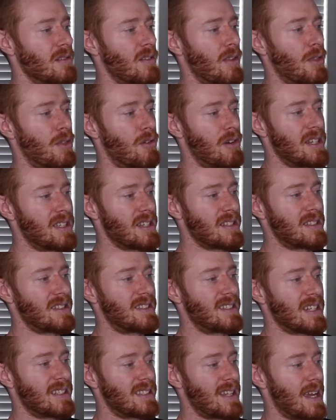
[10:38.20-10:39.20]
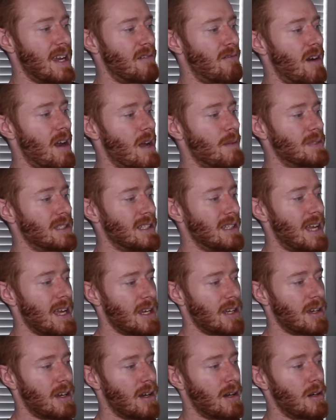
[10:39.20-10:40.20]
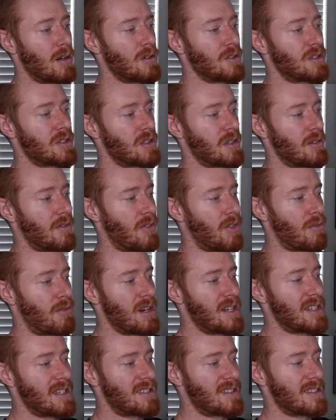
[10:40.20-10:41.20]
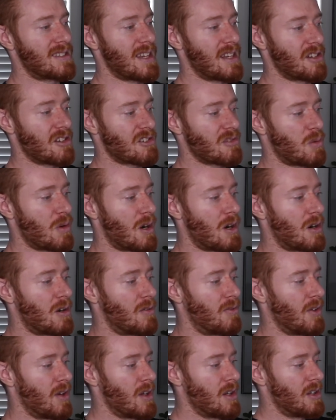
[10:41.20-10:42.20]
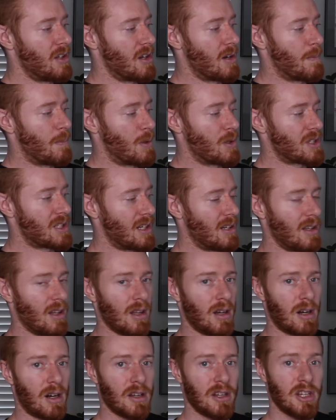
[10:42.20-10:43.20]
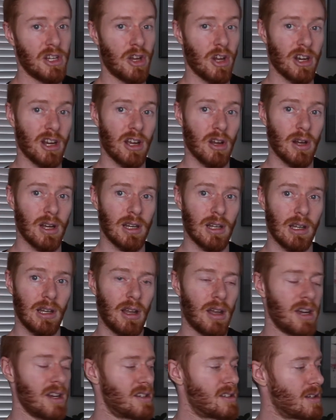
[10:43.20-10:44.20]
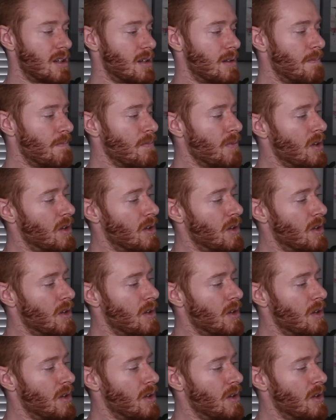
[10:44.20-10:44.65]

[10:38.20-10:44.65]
3 sets of 6 to 8 reps. Leg curls, 3 sets of 10 to 12. You can push a little harder, you're going to go a little lighter.